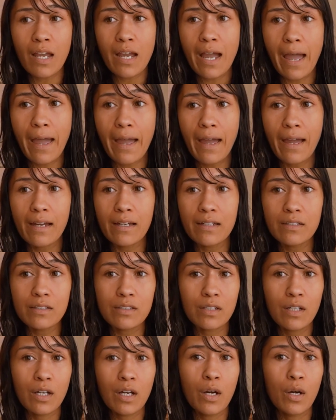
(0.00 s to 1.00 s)
and
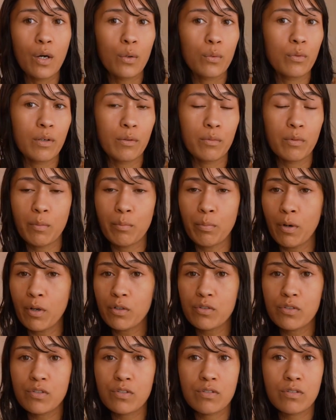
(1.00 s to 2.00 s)
we were
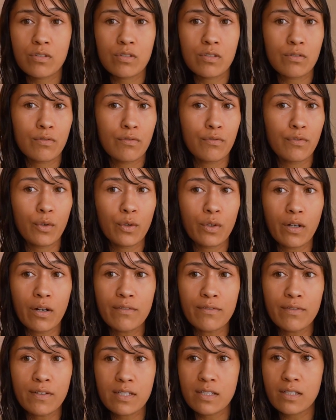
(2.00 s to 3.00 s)
booked for a
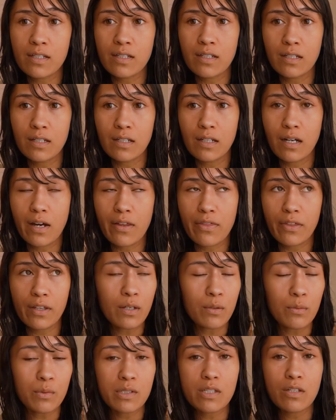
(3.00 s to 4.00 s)
visit. I think
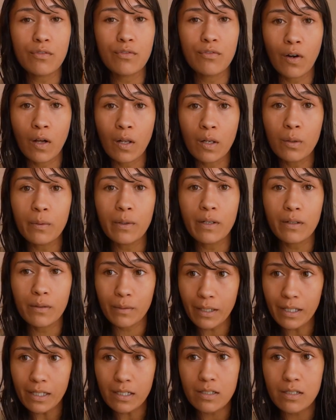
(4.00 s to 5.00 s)
it was the following
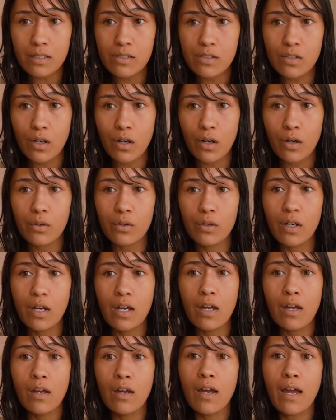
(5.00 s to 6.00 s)
week. So
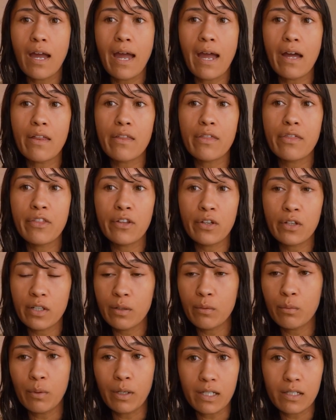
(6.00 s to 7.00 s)
at 30
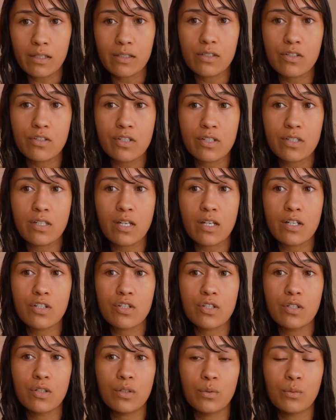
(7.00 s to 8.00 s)
weeks
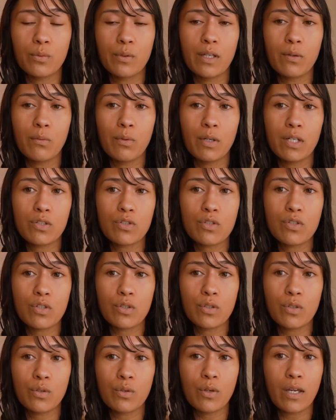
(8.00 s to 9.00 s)
gestational, we went
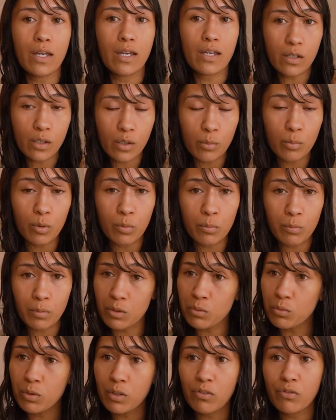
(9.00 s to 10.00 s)
to Ekubo
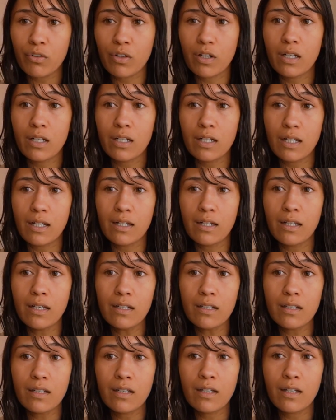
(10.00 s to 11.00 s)
Midwifery
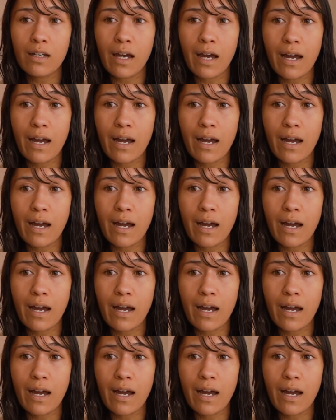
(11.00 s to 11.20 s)
Clinic,